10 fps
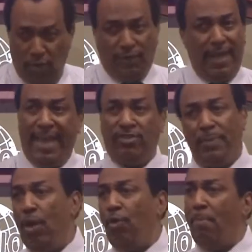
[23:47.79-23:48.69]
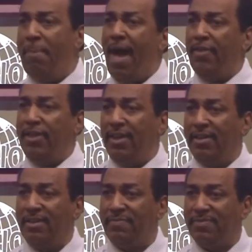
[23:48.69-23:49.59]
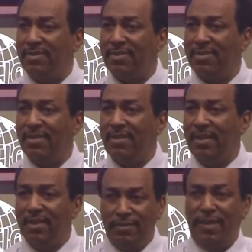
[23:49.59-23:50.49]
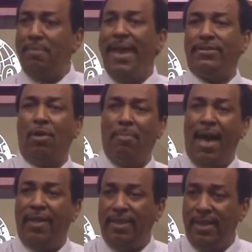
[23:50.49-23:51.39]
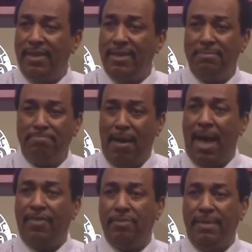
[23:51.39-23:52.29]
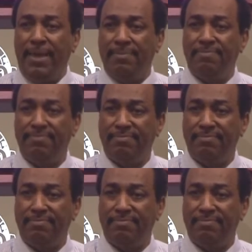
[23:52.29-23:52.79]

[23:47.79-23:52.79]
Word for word: You say HBO don't bother you, Cinemax don't bother you, bother me.